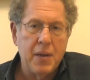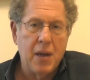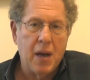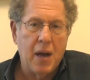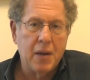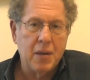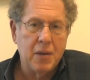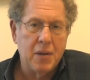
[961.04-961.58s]

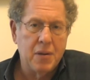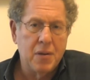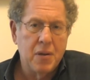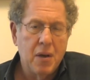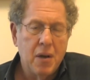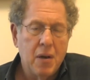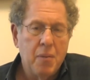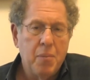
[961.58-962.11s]
doctors,
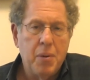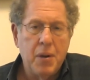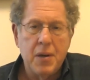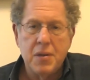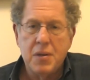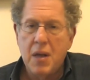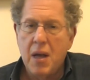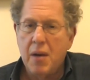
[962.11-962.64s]
but
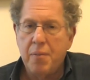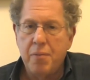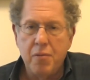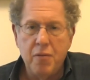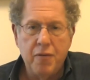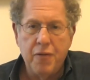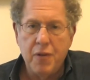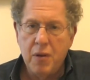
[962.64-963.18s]
is not
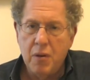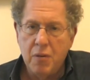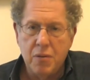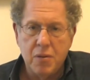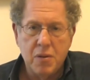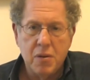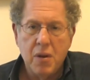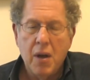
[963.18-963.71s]
approved for
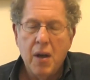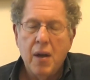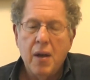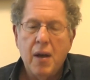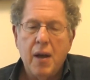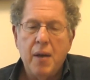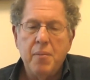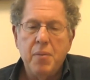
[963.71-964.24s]
use.
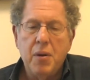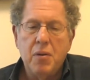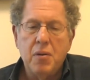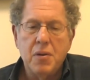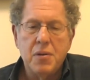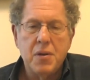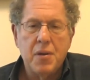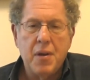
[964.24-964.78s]
And
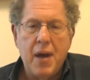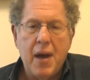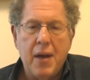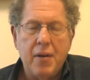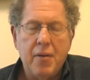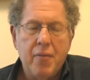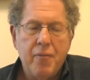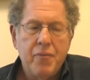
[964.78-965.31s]
because of that,
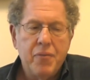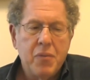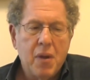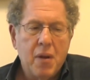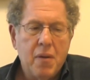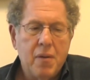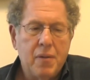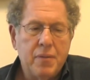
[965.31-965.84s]

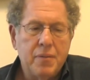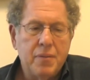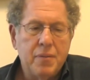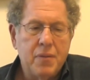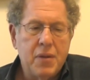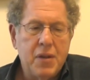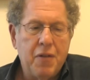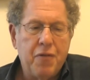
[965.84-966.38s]

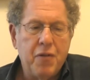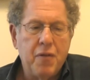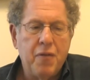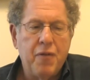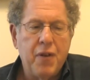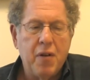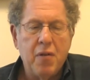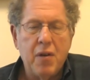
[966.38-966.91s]
different
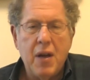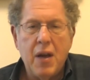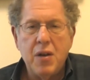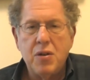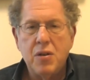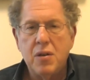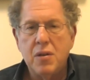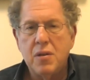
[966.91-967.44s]

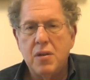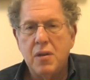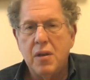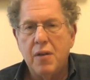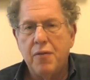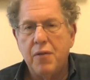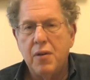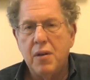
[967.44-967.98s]
variations and
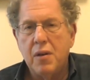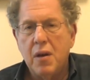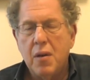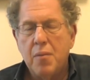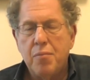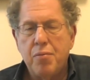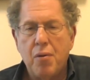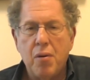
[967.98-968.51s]
different
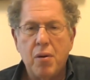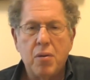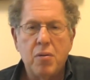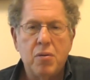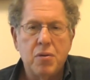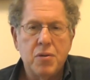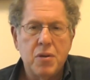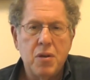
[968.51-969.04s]

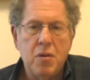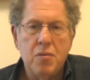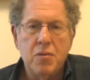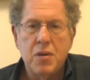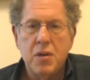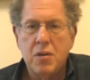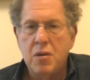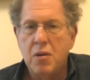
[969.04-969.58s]
protocols are used.
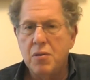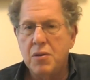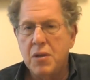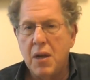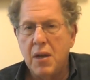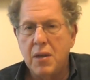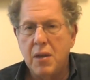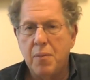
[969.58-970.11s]
There's no
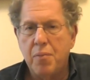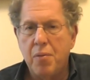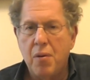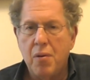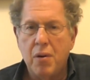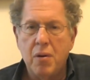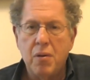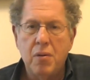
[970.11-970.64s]
standard
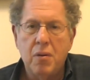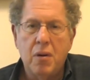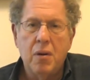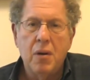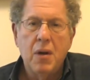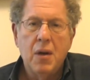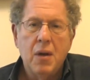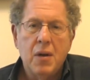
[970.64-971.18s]
protocol.
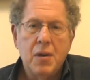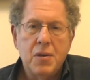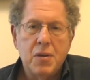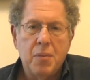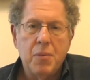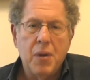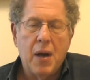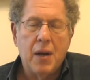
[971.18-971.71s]

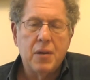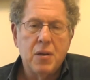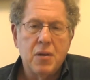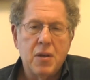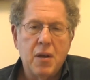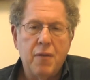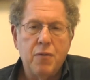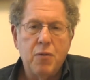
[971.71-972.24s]
Some doctors
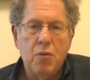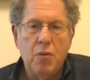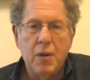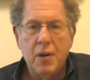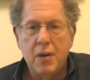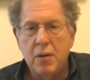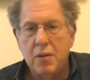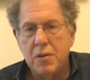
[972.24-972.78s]
give too
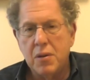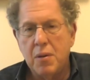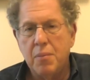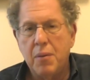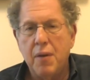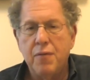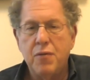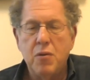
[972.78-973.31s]
little, some
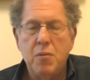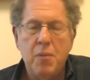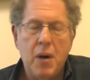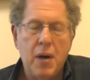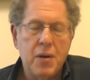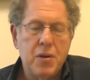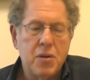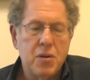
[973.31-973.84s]
give too
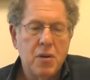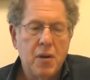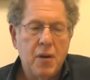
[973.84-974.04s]
much,